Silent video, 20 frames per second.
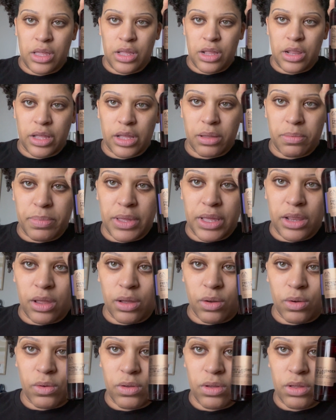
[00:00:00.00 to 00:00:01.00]
Like a
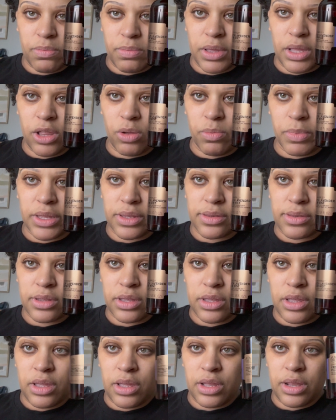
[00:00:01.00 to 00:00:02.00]
pillow mist.
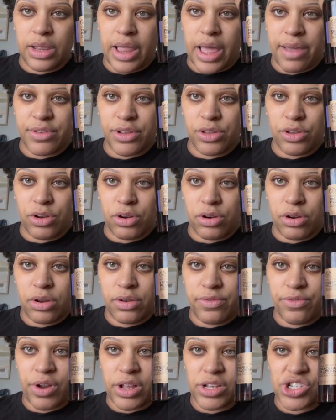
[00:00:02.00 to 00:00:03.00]
Lavender,
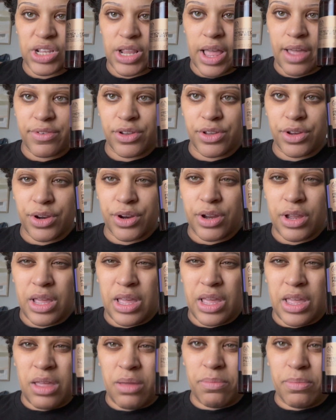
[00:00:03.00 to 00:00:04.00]
French lavender
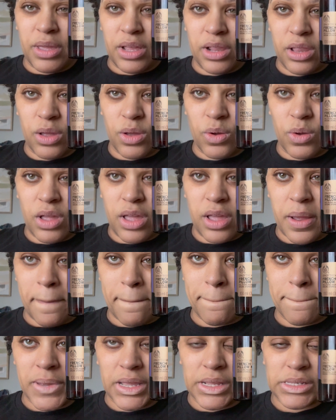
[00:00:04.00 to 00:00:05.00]
pillow
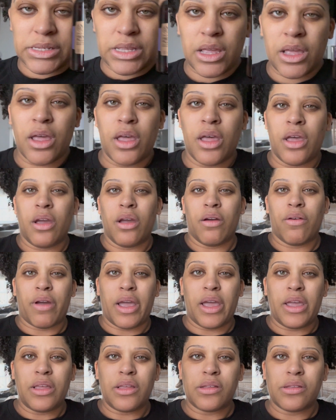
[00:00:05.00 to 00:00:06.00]
mist,
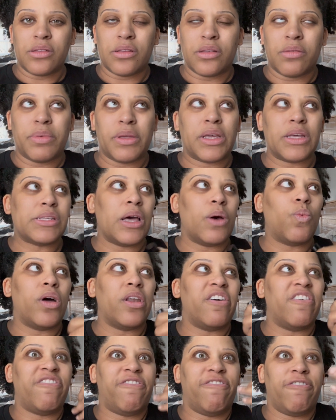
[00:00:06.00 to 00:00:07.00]
right? Because I want
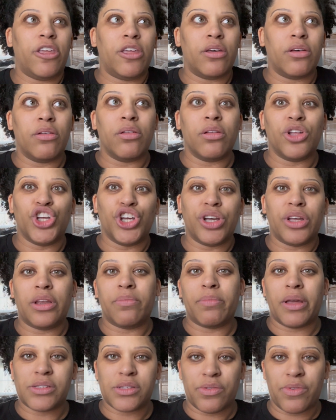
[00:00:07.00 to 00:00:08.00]
to feel good in
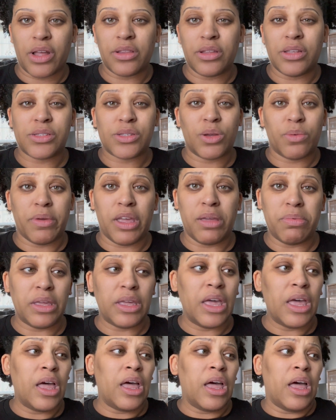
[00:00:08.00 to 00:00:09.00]
my surroundings. So maybe
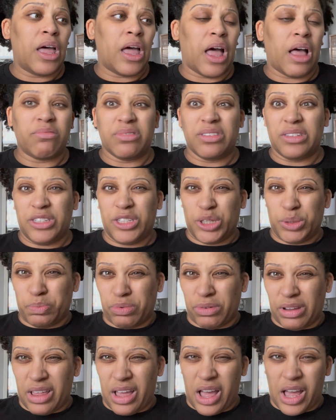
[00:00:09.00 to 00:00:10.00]
I'll
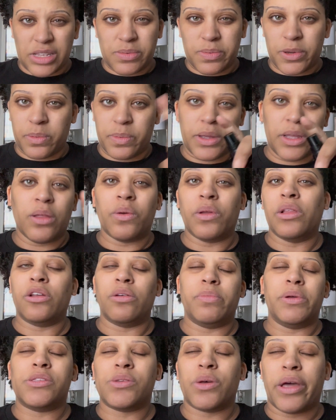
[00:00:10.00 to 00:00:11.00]
spray the hospital pillow a little
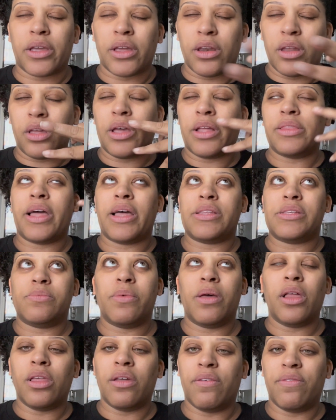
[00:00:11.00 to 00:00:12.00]
bit so I can get that
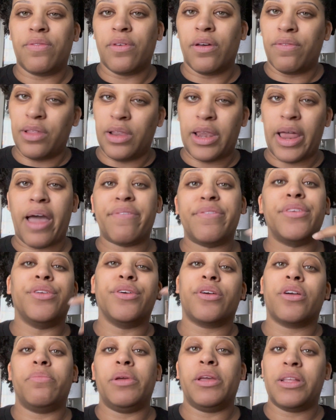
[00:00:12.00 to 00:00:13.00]
smell of the lavender
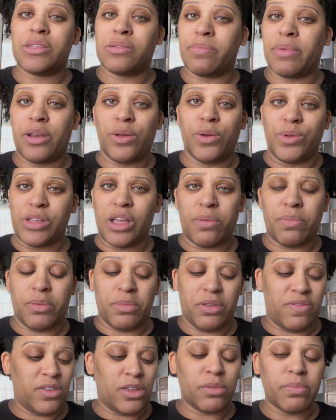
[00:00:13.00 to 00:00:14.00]
coming into my nose, helping me
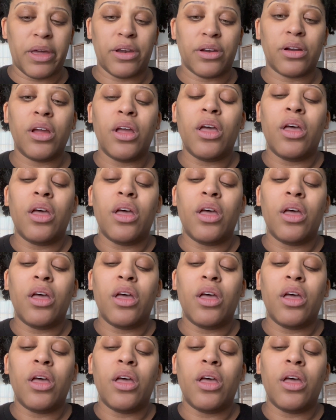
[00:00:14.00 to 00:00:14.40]
feel better.